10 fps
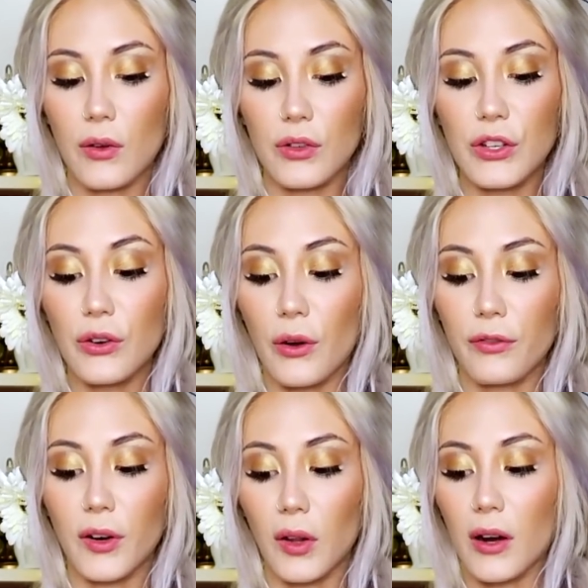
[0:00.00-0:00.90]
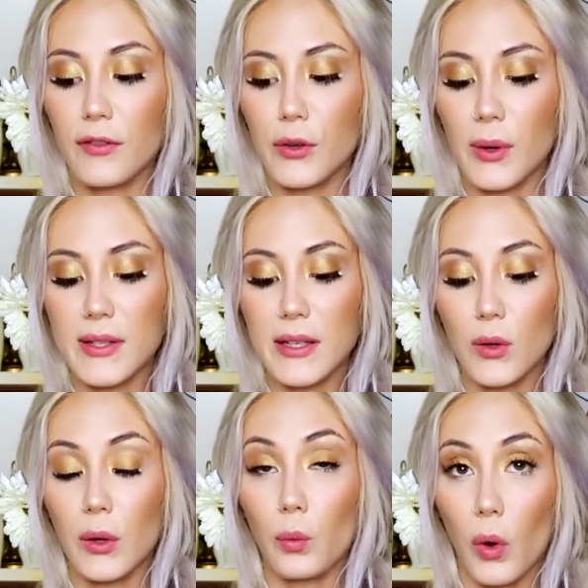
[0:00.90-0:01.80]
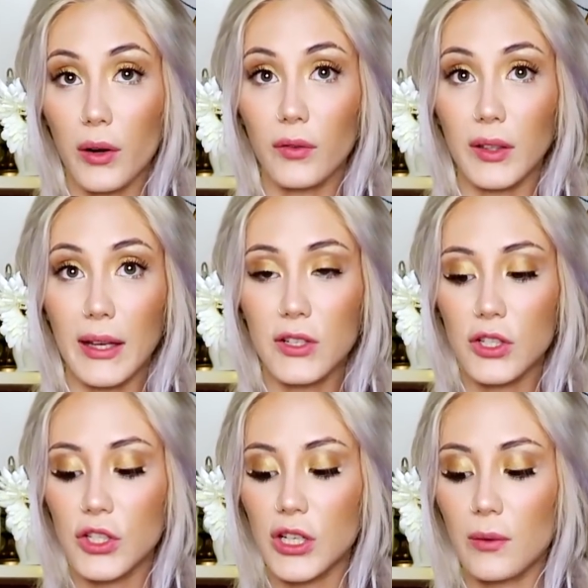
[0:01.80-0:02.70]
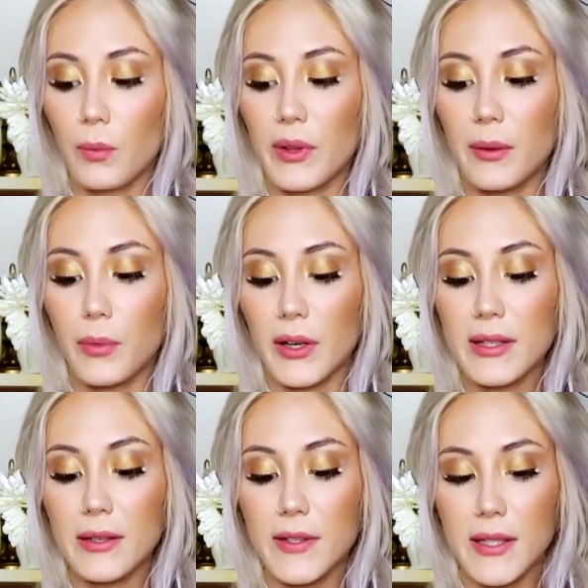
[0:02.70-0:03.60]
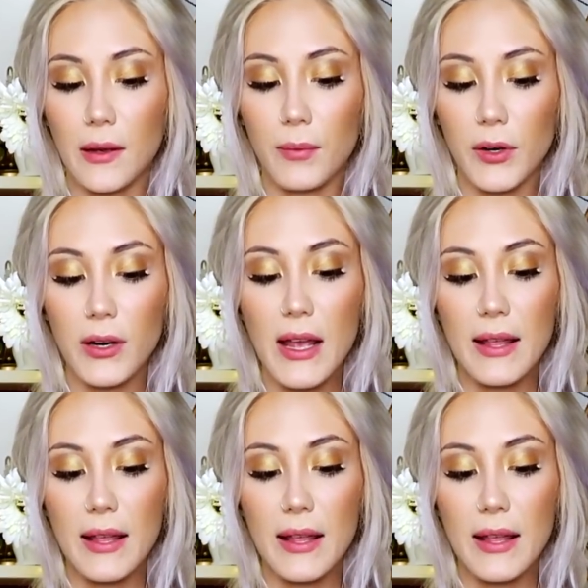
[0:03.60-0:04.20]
you know, for a lot of you who are single and want a relationship, with the Prince of Summer,